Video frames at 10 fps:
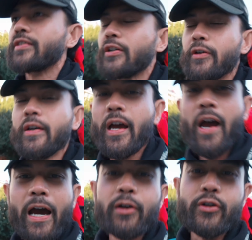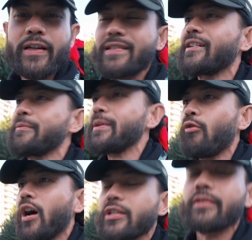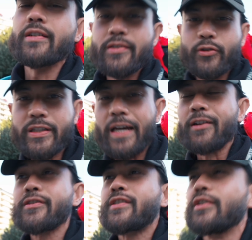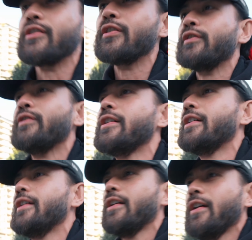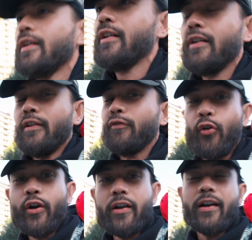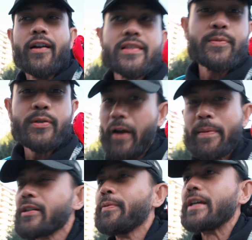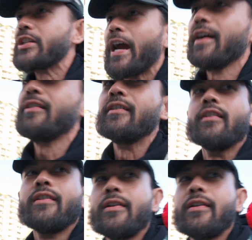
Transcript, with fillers: so I know you guys are gonna be watching this, so shout outs to you for subscribing to my channel.